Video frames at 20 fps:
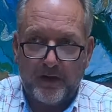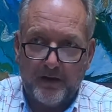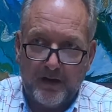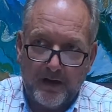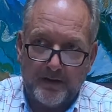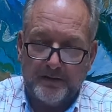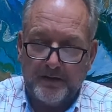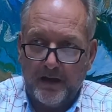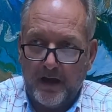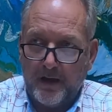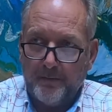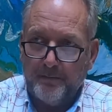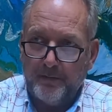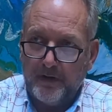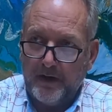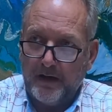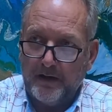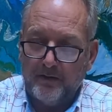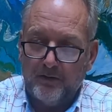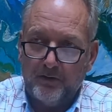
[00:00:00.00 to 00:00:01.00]

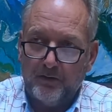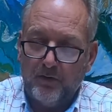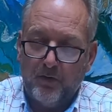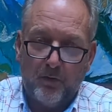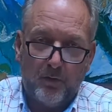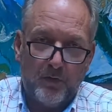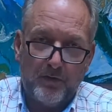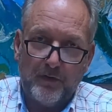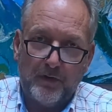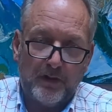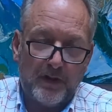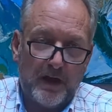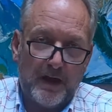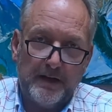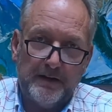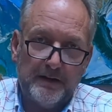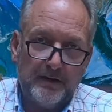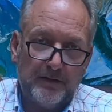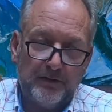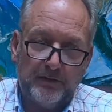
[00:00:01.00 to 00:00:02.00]
I don't know where the
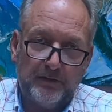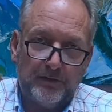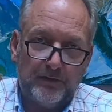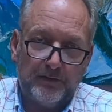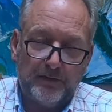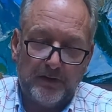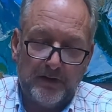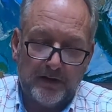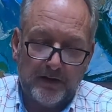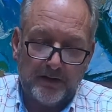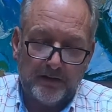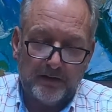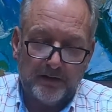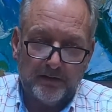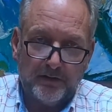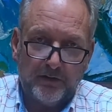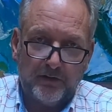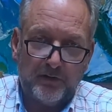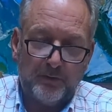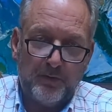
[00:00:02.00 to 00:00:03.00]
line is,
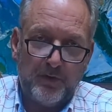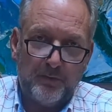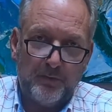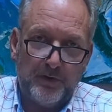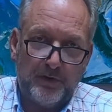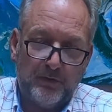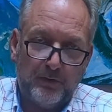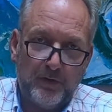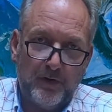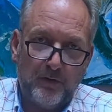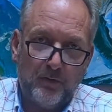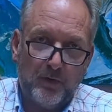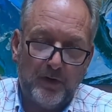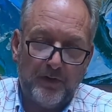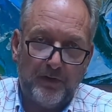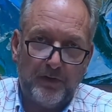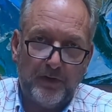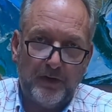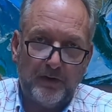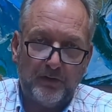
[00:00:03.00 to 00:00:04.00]
Elizabeth, between
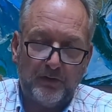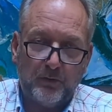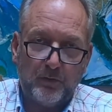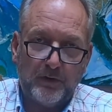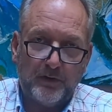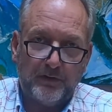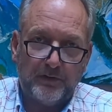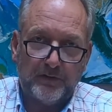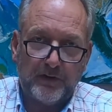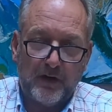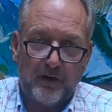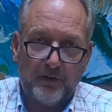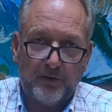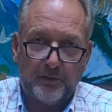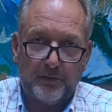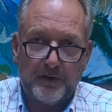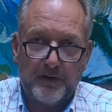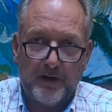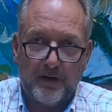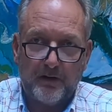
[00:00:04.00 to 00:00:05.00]
when things went
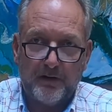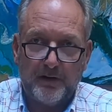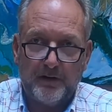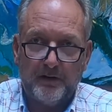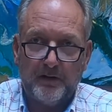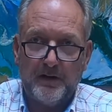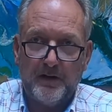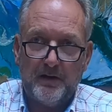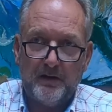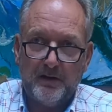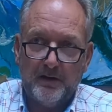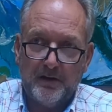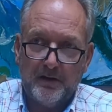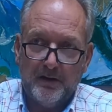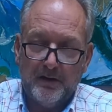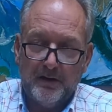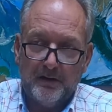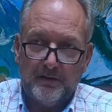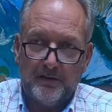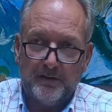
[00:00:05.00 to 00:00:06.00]
south regarding the
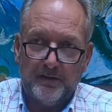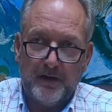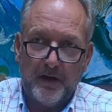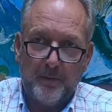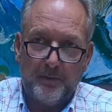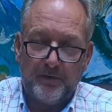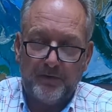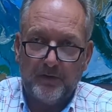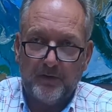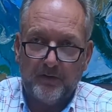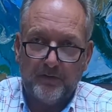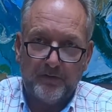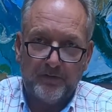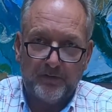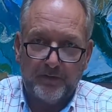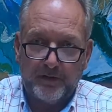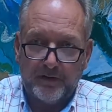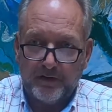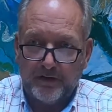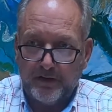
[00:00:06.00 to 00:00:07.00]
depth
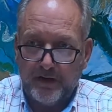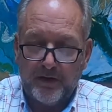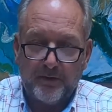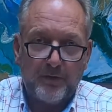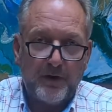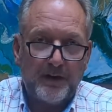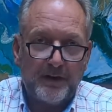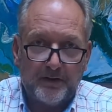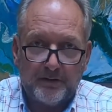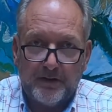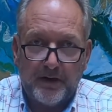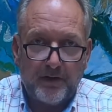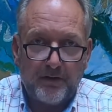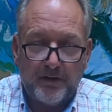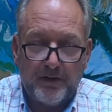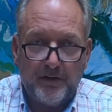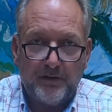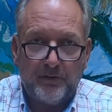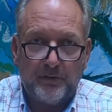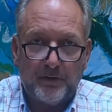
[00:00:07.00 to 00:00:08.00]
of
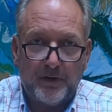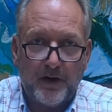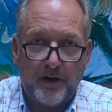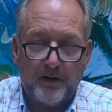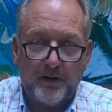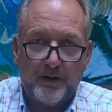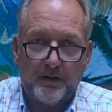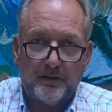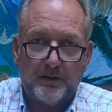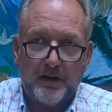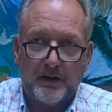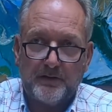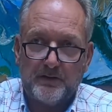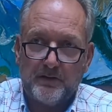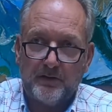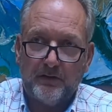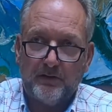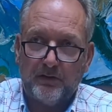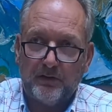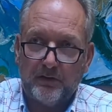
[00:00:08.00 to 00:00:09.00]
irregularities regarding
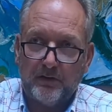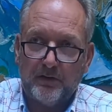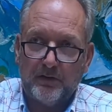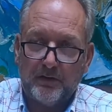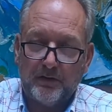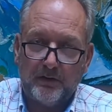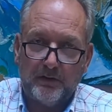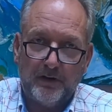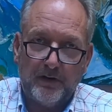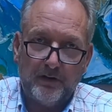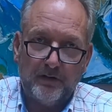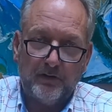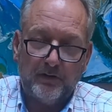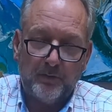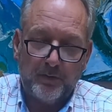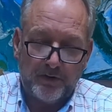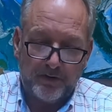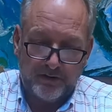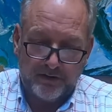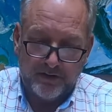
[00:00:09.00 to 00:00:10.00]
elections
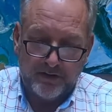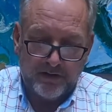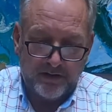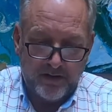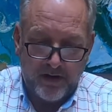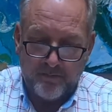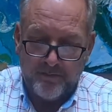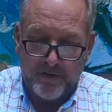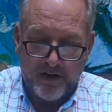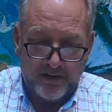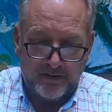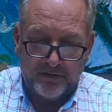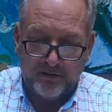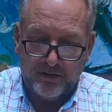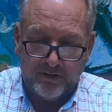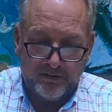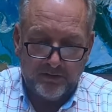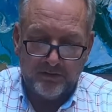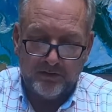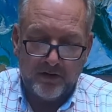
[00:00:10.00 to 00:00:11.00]
but I'm not
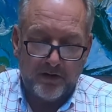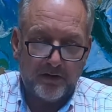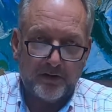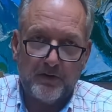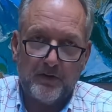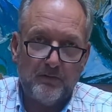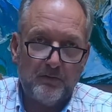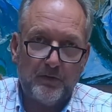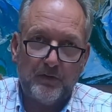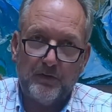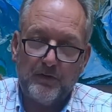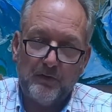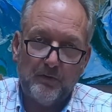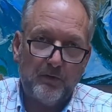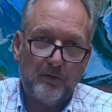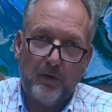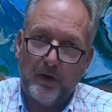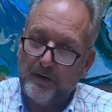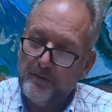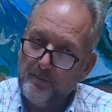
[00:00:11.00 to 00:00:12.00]
going to argue with
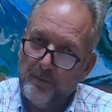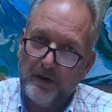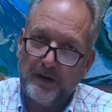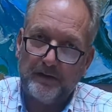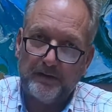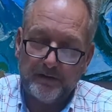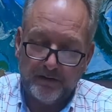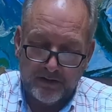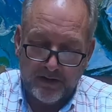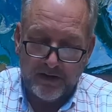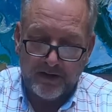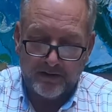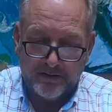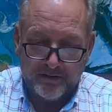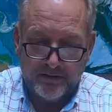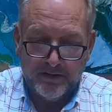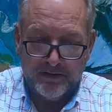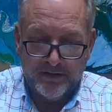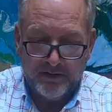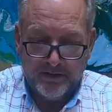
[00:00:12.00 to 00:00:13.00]
you one bit
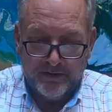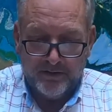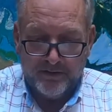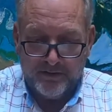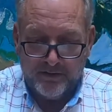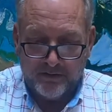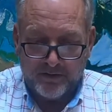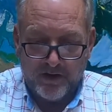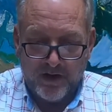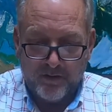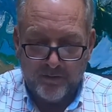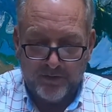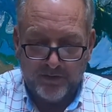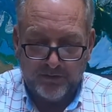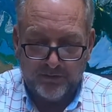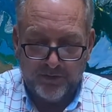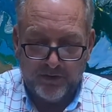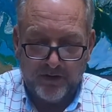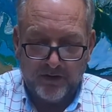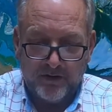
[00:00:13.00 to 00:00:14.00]
on your
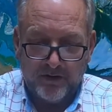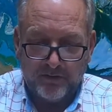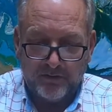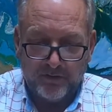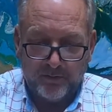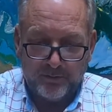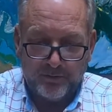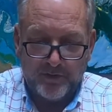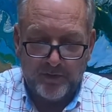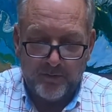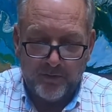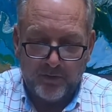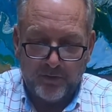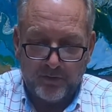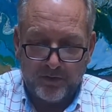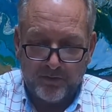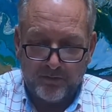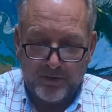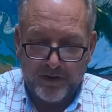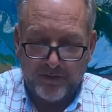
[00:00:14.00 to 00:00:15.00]
comments regarding Supreme
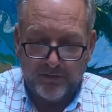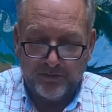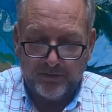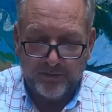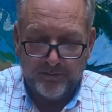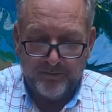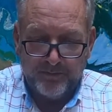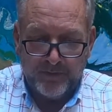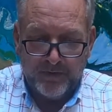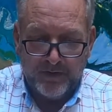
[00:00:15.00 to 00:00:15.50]
Court race.